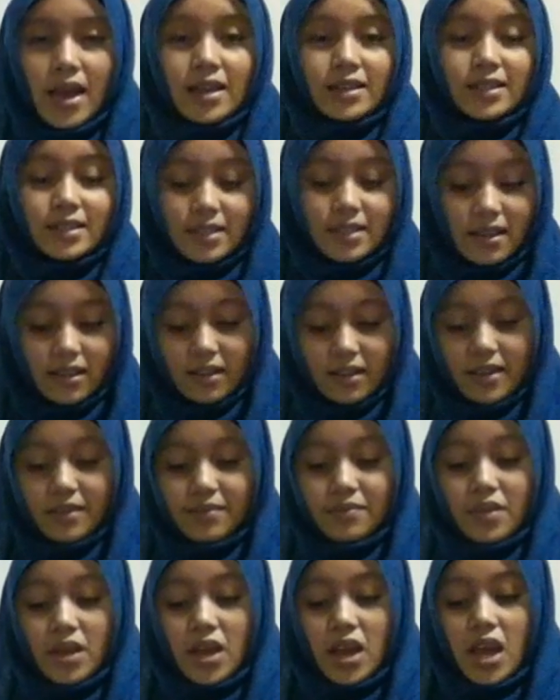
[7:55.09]

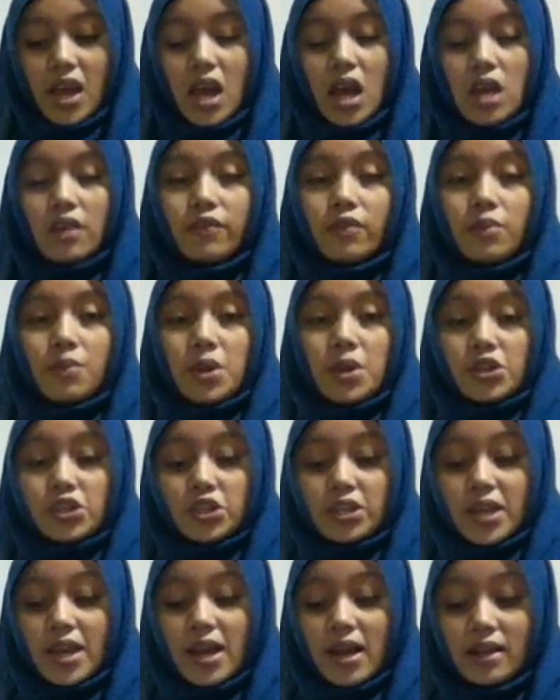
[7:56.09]
Second,
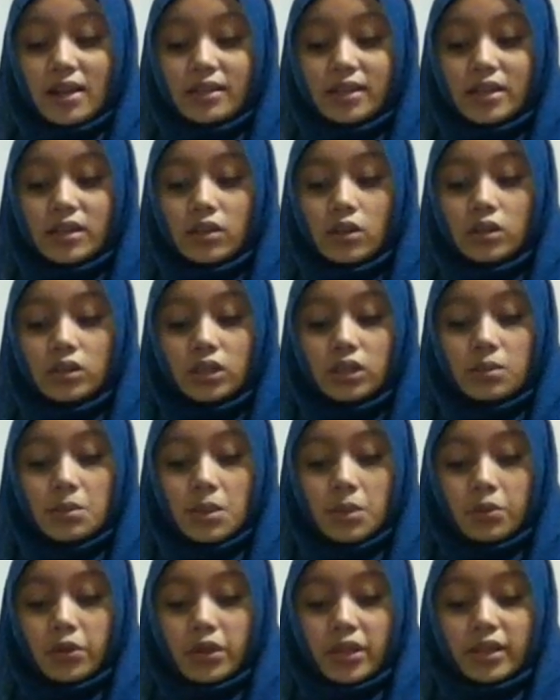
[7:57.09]
information held in long-term
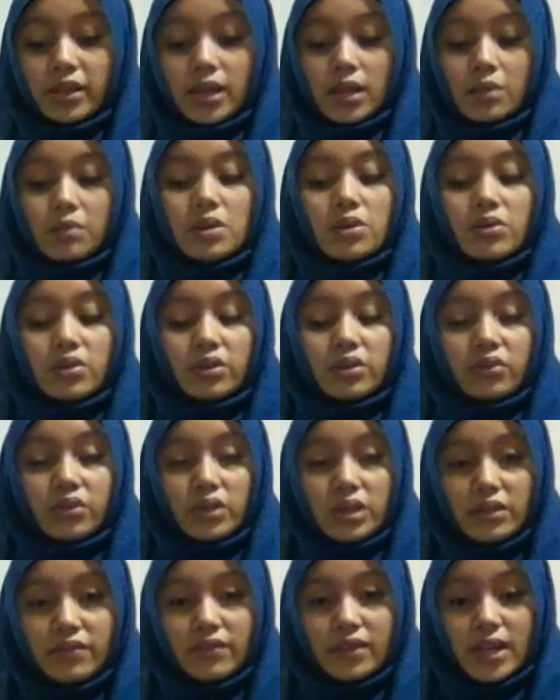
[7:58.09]
memory can be
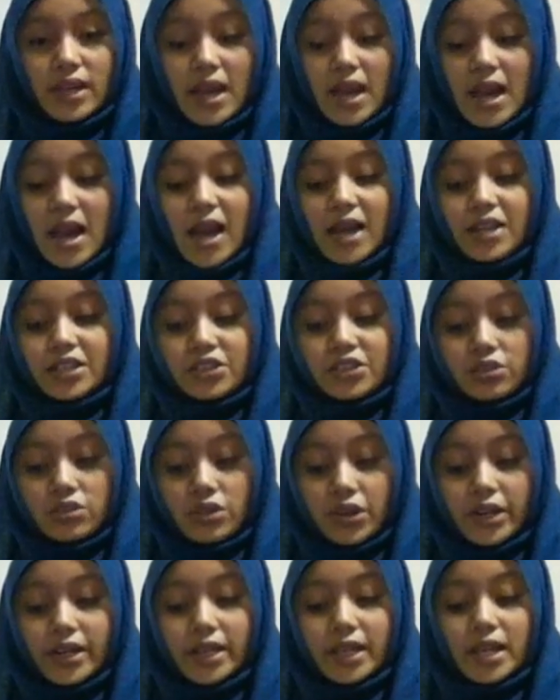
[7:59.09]
retrieved and
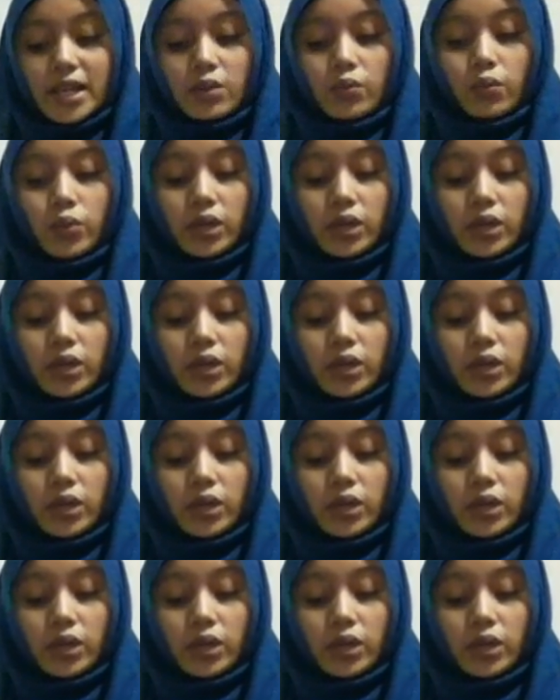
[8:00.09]
stored in a